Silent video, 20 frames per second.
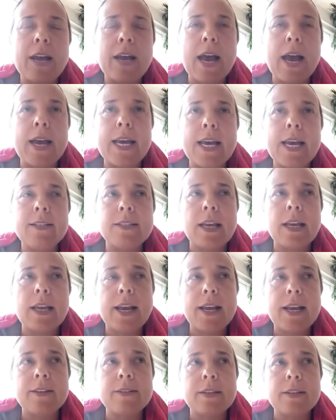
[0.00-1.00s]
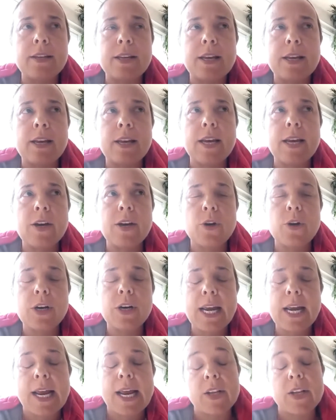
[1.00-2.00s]
guess it could
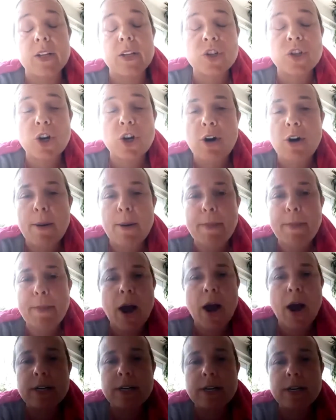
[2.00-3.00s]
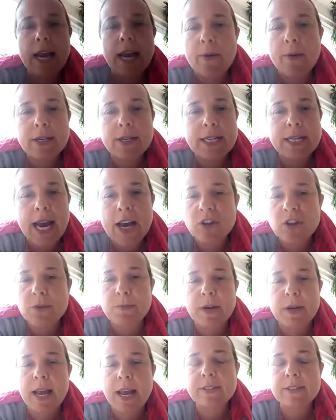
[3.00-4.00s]
stir up our
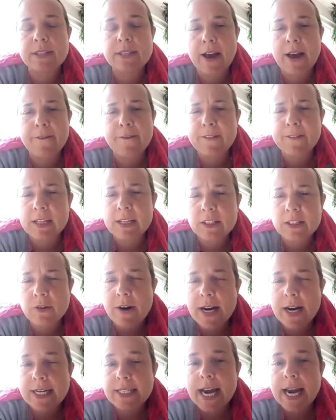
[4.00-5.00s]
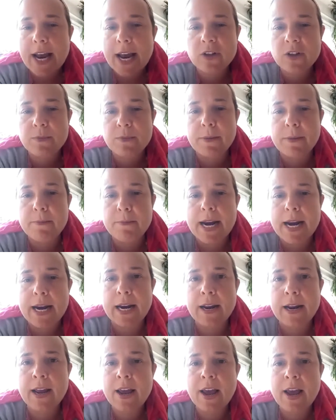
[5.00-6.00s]
attachment, our feelings around attachment,
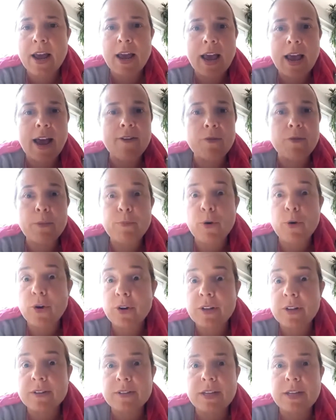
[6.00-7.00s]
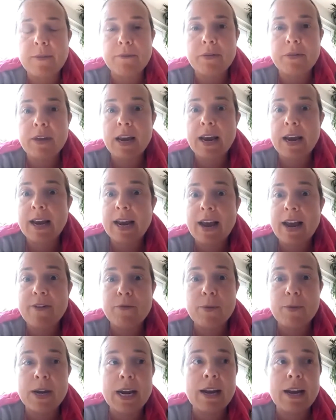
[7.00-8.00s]
meaning, have we broken something? Have
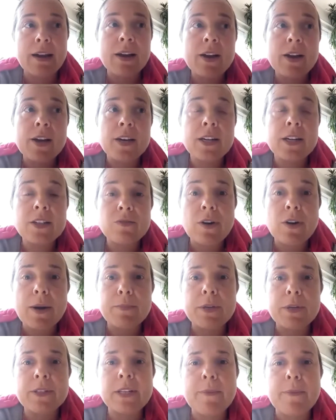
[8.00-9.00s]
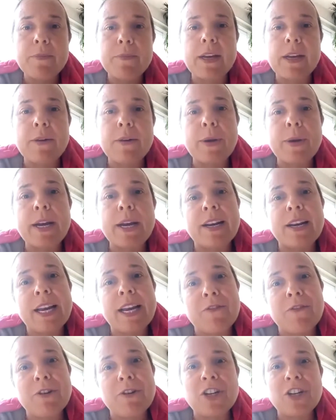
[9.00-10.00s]
we disrupted something? Are we going to
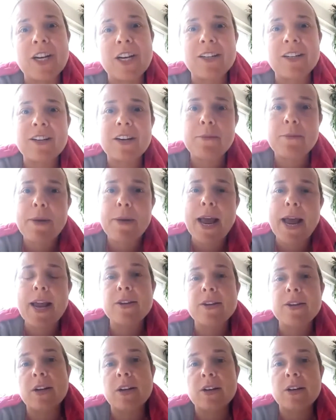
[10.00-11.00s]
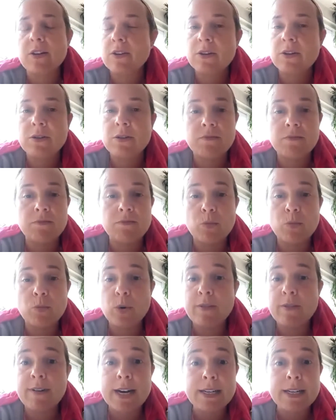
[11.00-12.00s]
get rejected, abandoned? What
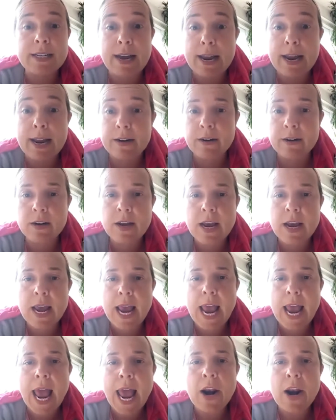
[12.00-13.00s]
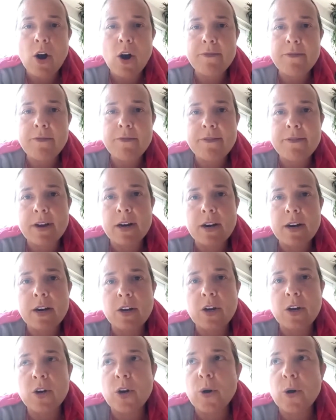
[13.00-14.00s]
have I done? And often,
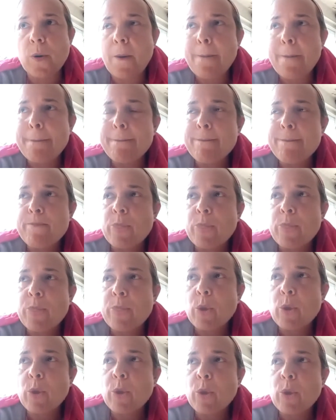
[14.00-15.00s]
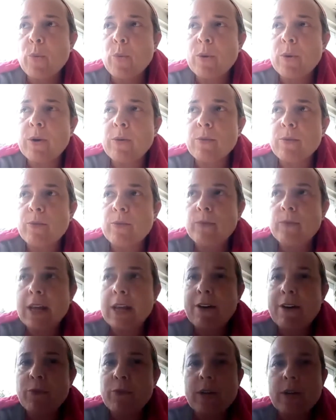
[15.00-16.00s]
when we're
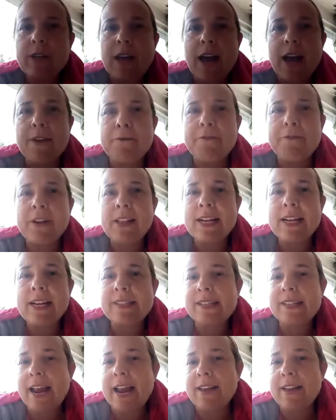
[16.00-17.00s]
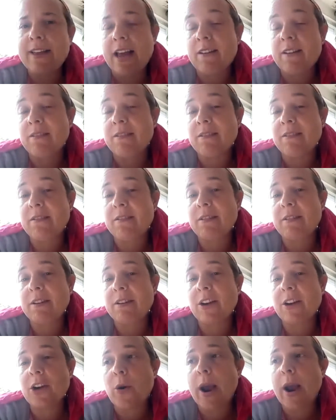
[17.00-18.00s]
left with kind of feelings like that,
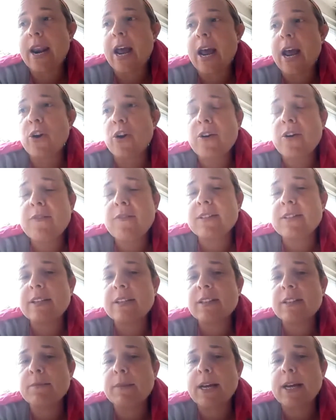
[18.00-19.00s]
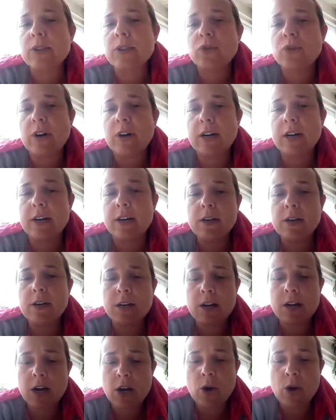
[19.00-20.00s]
and our nervous system gets triggered,
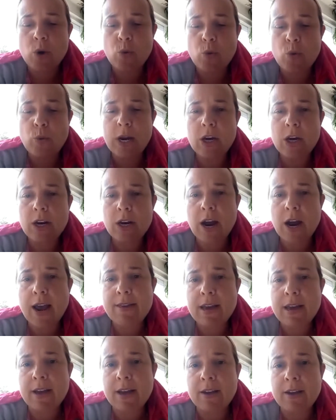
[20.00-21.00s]
we can either,